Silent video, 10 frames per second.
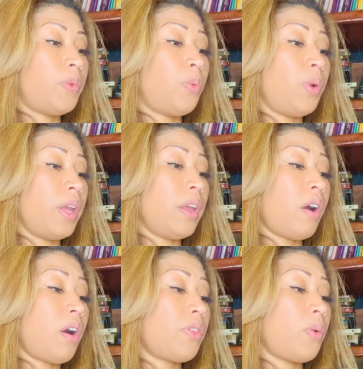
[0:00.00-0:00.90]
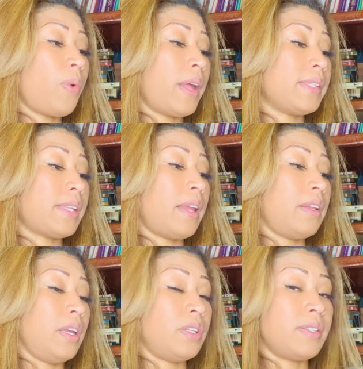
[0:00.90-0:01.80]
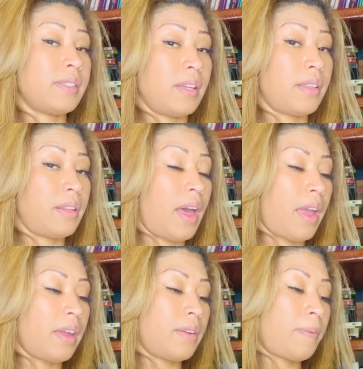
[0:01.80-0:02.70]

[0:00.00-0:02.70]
We are the ones that need to see the light.